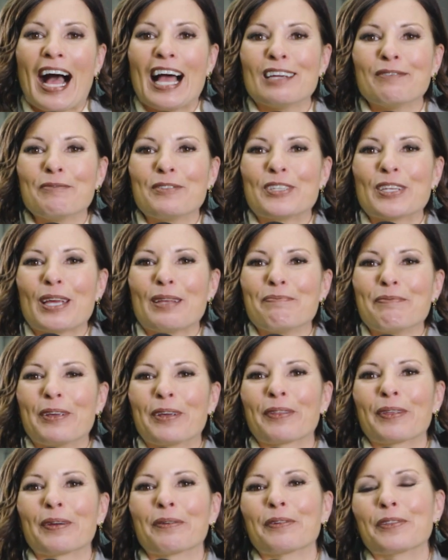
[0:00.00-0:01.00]
I'm Jen
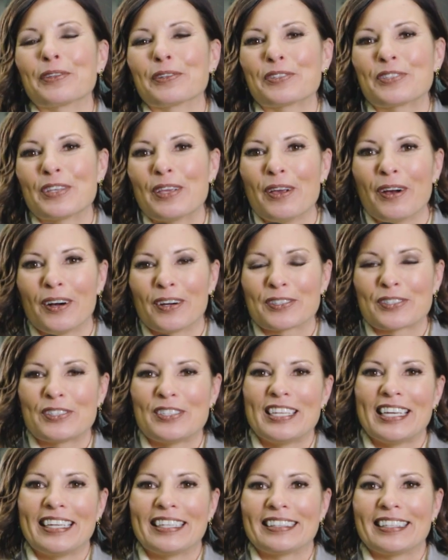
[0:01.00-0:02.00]
Mueller with your Seahawks
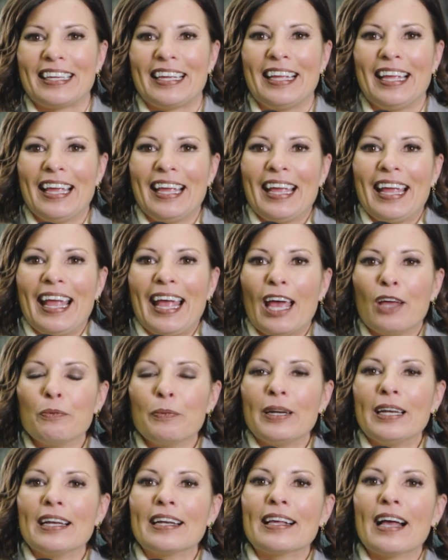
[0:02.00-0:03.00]
Daily. And
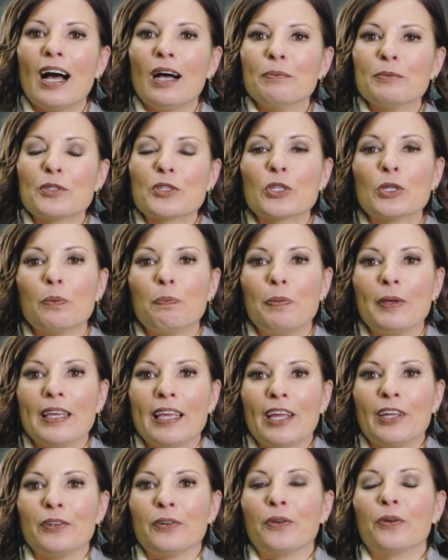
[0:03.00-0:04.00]
when it comes to
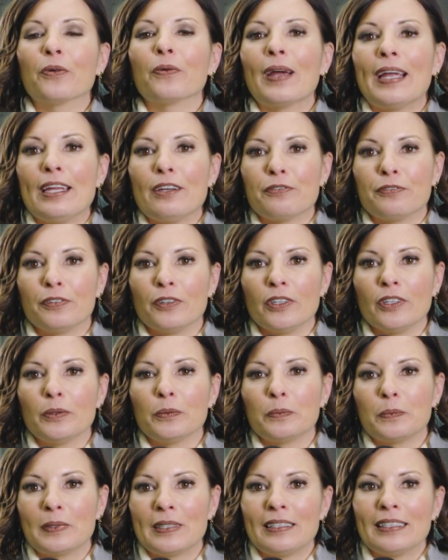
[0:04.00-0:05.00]
being
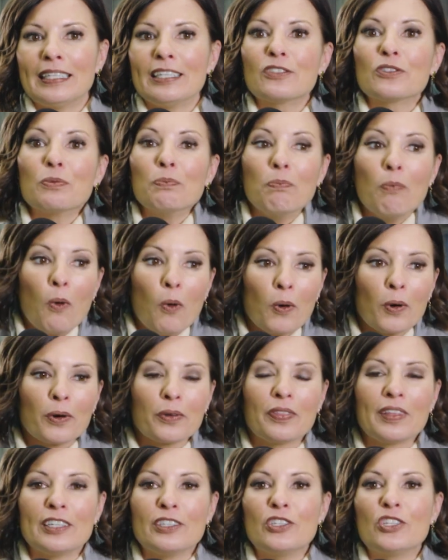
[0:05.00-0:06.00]
grateful, well, it's more
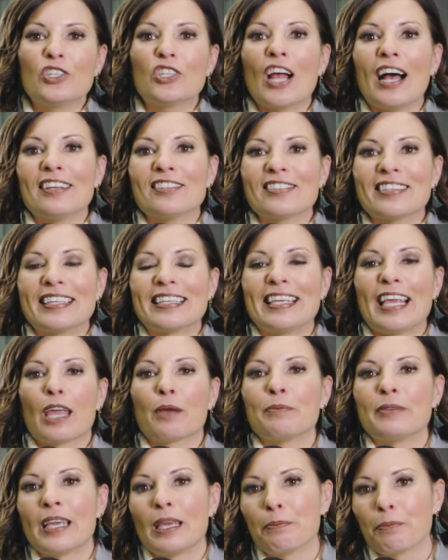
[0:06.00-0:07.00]
than just the
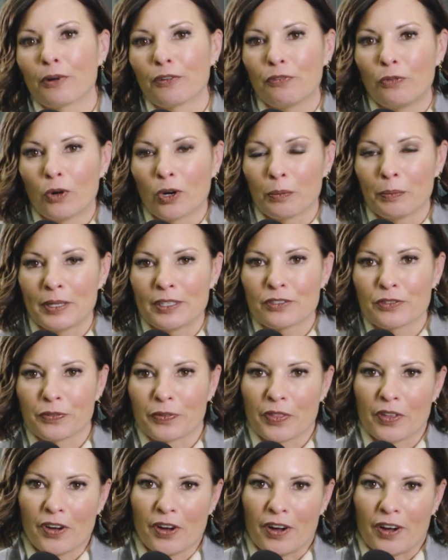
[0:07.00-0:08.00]
game day performance
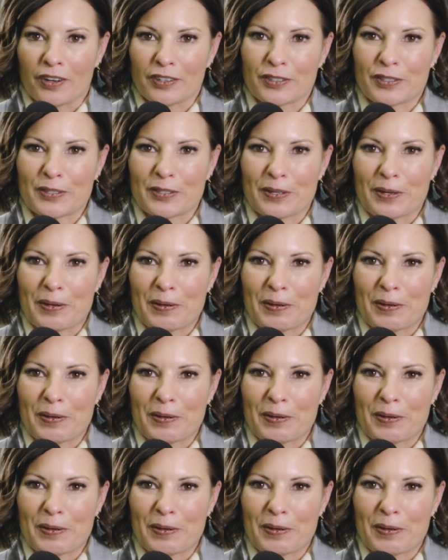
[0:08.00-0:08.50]
for the Hawks.